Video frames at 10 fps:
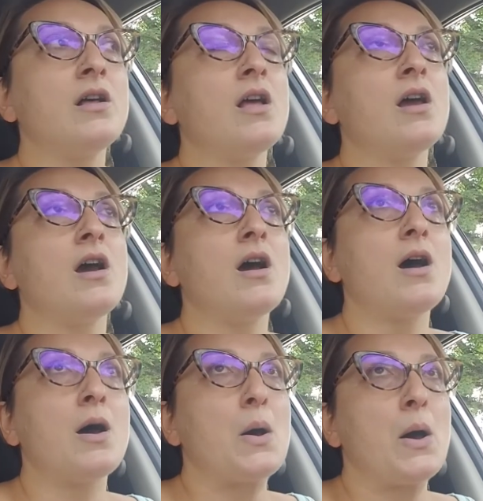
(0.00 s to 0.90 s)

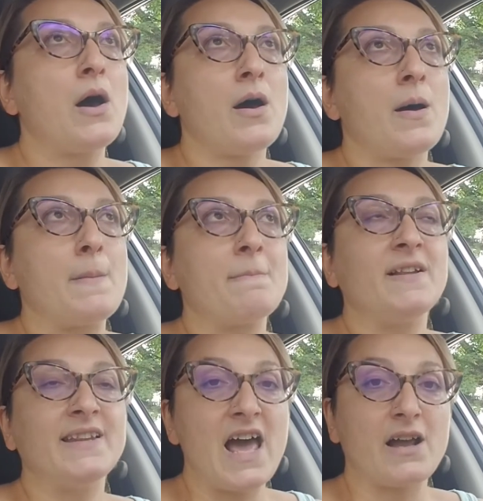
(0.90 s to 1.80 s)
lack of
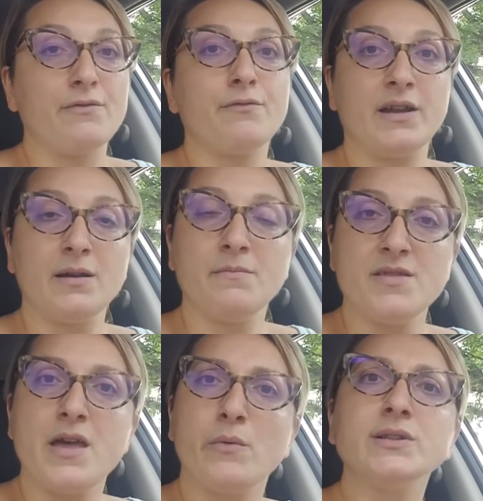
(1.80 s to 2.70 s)
freedom, they will tell
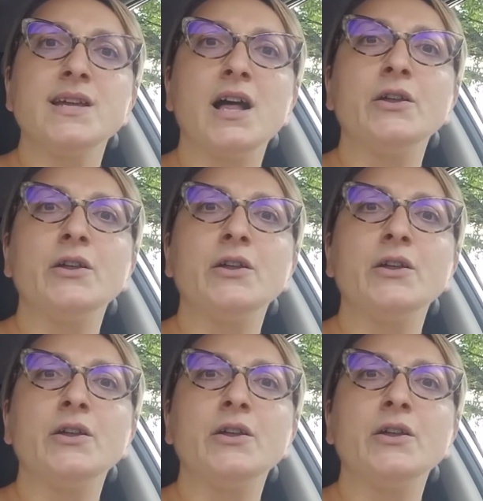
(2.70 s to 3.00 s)
you there